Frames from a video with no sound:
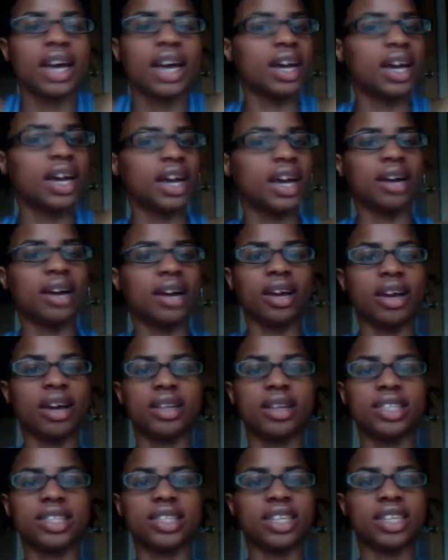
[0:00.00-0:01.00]
I
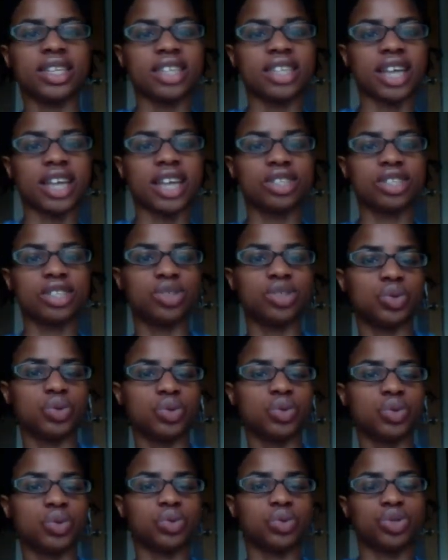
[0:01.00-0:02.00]
tend not
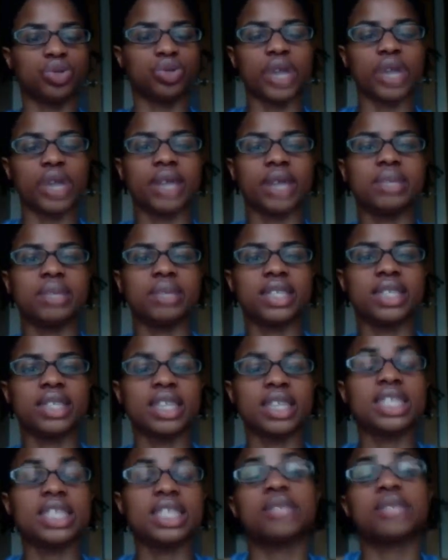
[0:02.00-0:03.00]
to try to be tense,
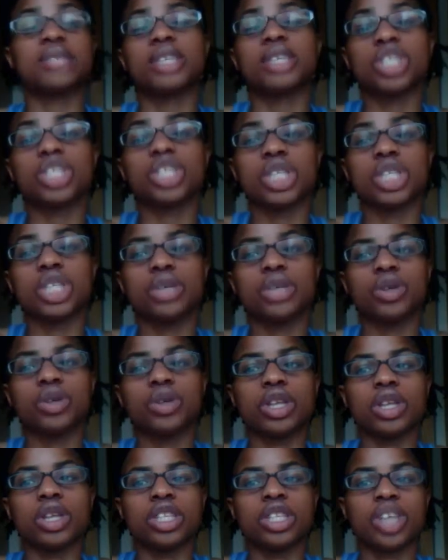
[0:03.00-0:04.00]
especially
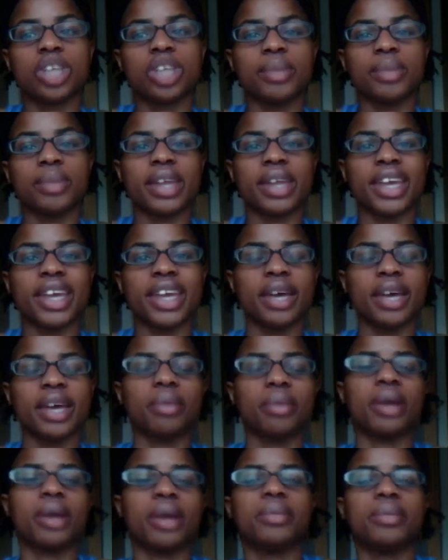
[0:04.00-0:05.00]
in the job that I am.
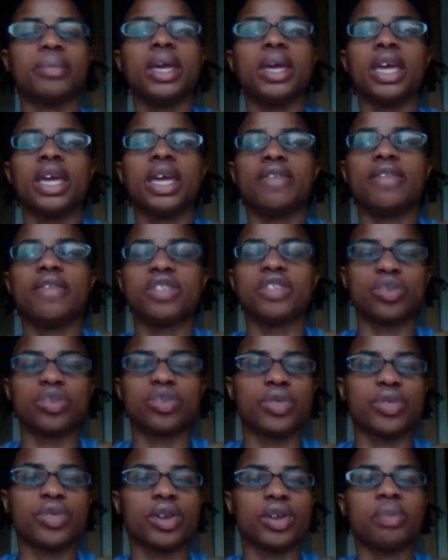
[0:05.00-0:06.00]
I'm in physical
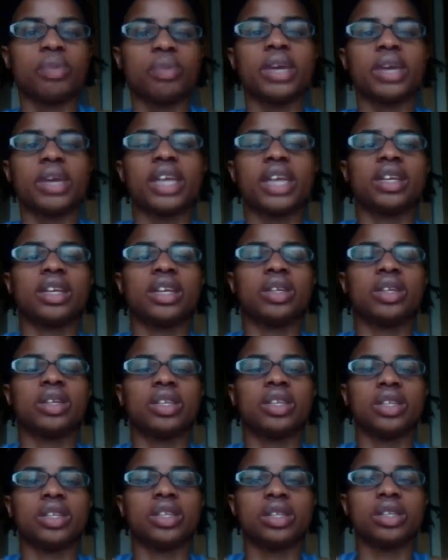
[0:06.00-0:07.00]
therapy, and
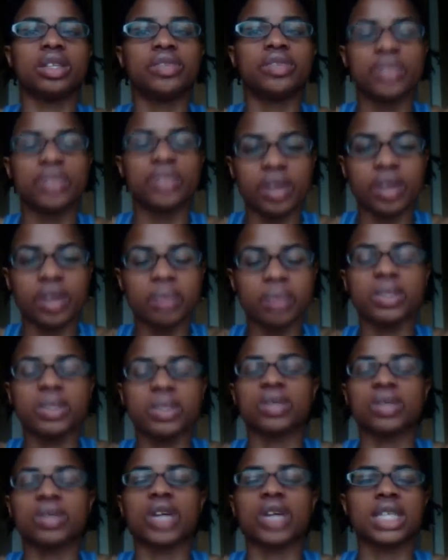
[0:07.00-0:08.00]
the therapists
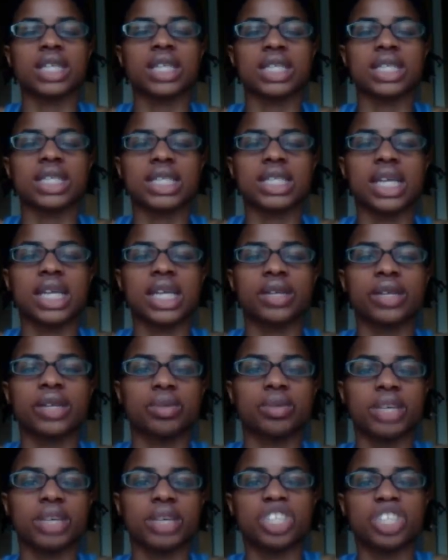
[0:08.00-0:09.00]
are constantly telling their
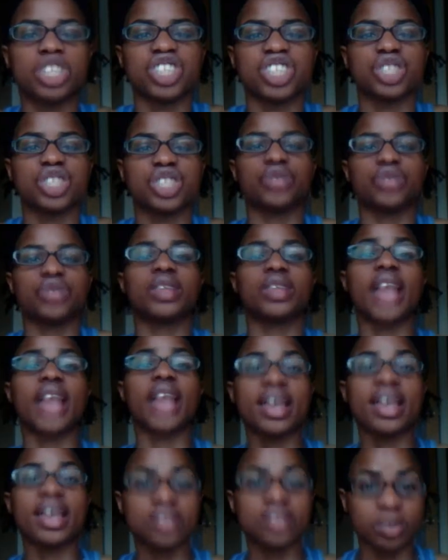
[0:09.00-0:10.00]
patients to
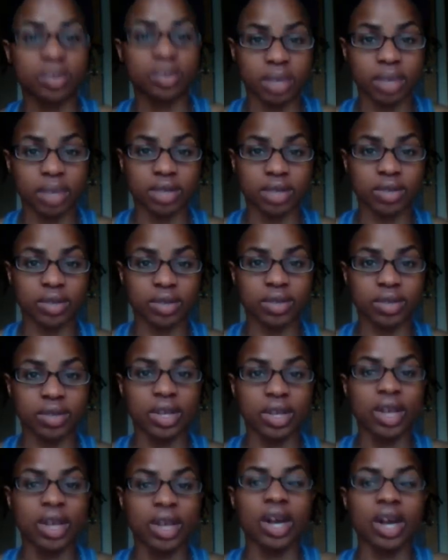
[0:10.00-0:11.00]
relax their muscles.
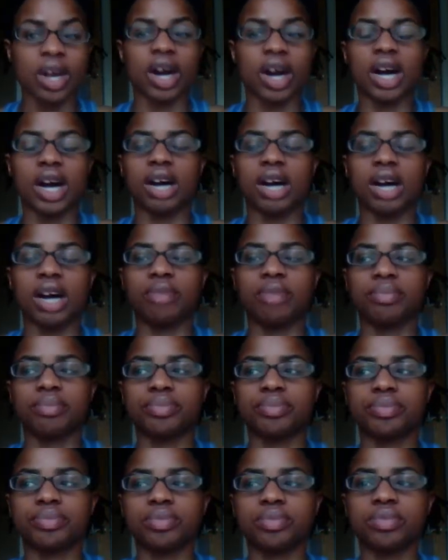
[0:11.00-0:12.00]

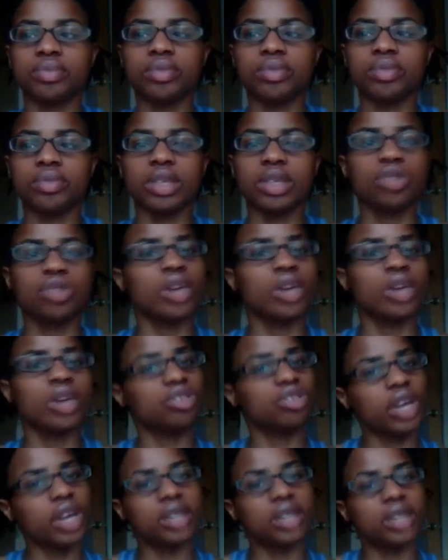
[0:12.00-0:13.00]
So I
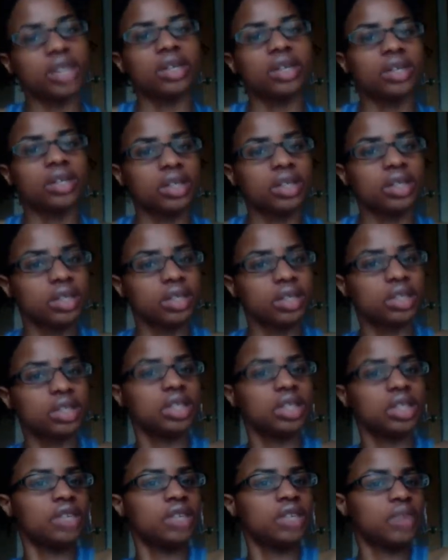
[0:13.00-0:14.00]
try to,
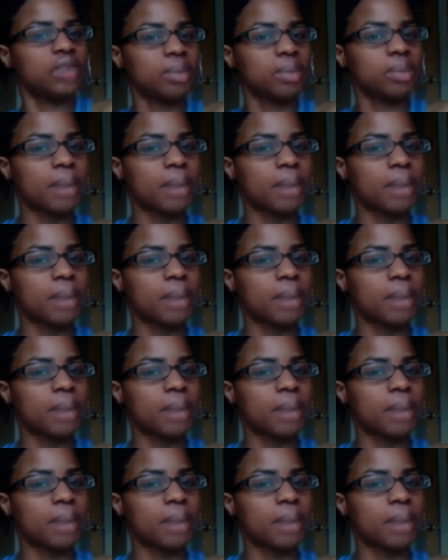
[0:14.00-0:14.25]
even in my